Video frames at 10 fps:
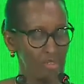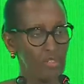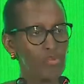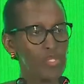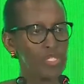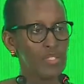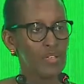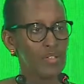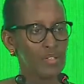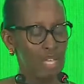There is
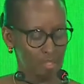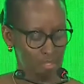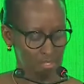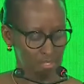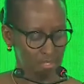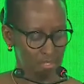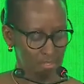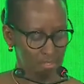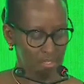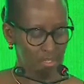nothing
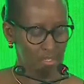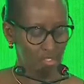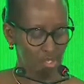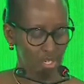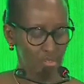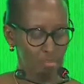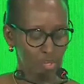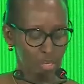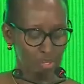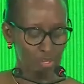
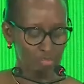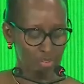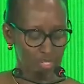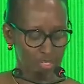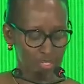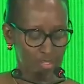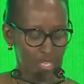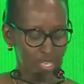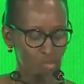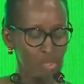tolerable about the fact that,
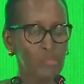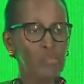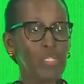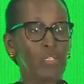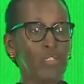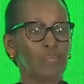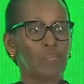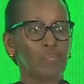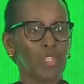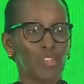as we speak,
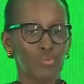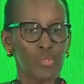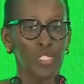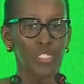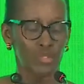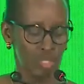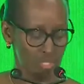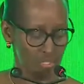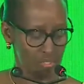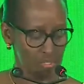
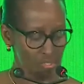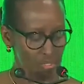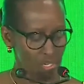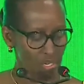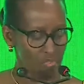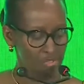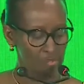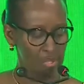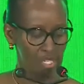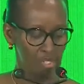3/4 of
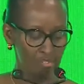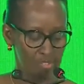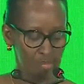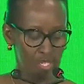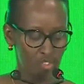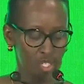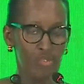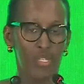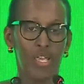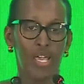1 billion female
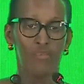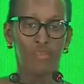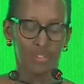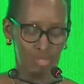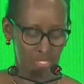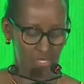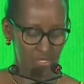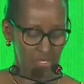children are married,